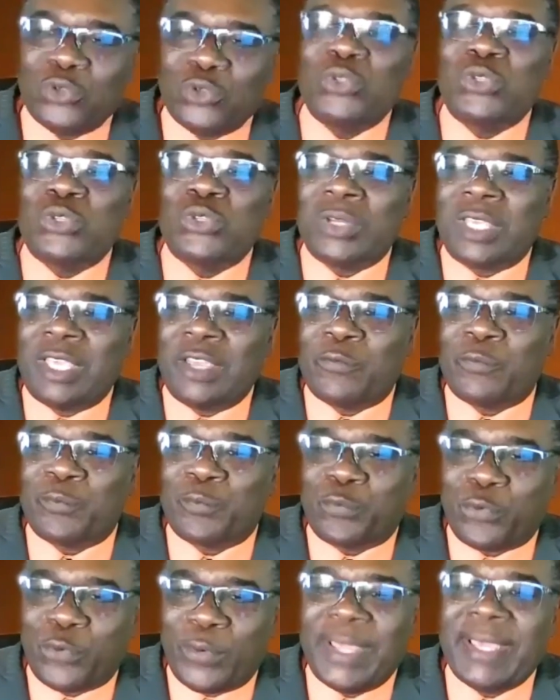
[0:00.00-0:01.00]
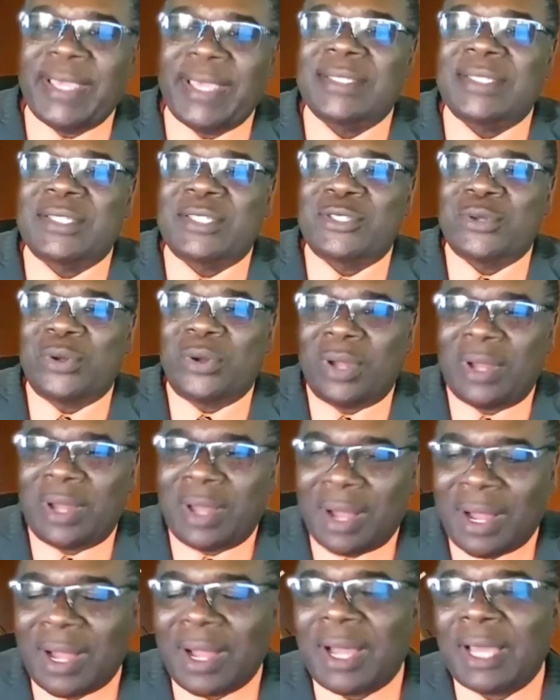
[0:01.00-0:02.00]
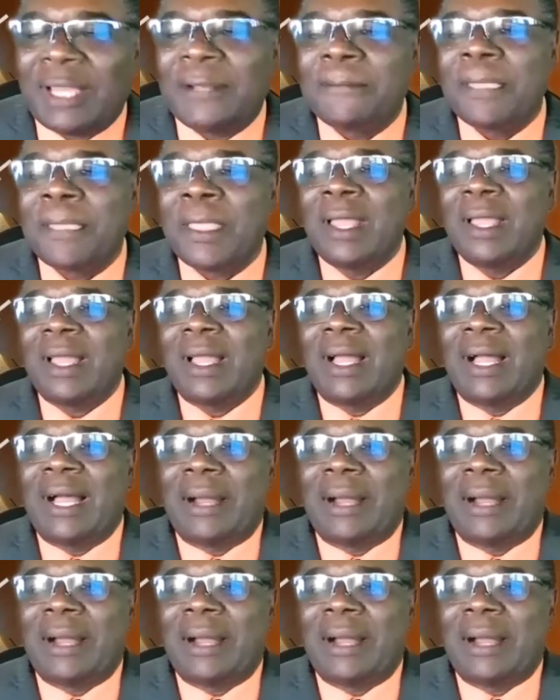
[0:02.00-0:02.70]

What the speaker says: for you to give praise to God,